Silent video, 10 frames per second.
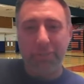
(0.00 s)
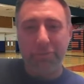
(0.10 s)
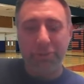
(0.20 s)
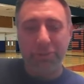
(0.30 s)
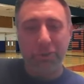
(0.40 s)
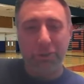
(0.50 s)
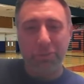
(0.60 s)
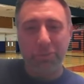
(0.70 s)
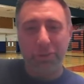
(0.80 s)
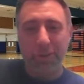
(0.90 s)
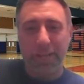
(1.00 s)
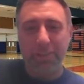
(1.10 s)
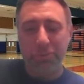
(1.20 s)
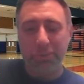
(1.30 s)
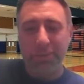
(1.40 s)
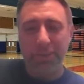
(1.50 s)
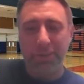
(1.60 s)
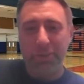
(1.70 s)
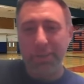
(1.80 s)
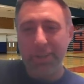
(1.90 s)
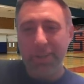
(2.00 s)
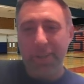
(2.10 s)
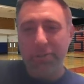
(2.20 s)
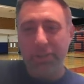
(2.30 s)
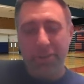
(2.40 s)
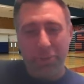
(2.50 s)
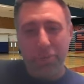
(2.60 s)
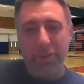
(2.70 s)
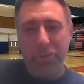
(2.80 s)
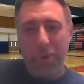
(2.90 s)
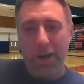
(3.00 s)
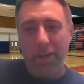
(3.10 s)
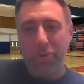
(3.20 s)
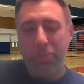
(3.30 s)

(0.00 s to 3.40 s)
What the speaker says: First loss was our last one, so it was a tough one to swallow.